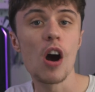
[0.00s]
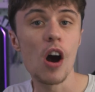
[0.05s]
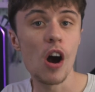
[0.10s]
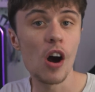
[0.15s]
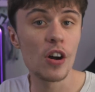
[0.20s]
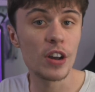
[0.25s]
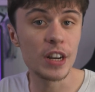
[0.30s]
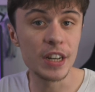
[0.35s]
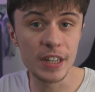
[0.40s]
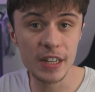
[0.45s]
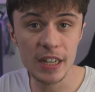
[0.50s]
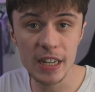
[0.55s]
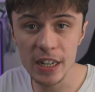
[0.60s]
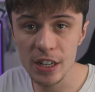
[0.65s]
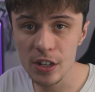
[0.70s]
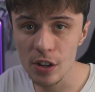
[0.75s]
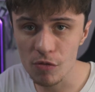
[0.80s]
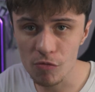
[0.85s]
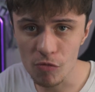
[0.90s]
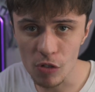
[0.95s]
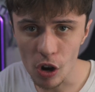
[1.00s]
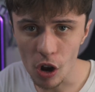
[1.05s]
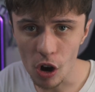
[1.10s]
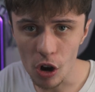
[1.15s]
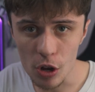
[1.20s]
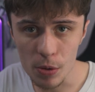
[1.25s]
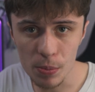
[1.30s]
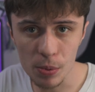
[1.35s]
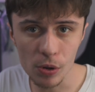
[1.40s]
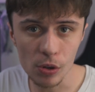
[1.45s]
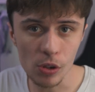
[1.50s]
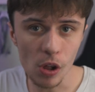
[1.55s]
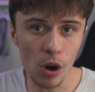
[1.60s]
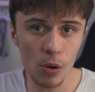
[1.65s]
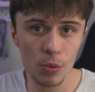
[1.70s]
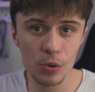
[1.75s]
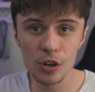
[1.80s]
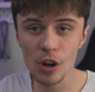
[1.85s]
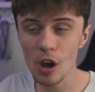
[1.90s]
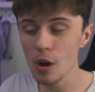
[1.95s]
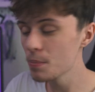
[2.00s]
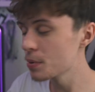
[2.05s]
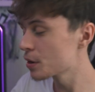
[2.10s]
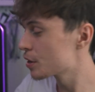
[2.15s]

are indeed reliable. I would know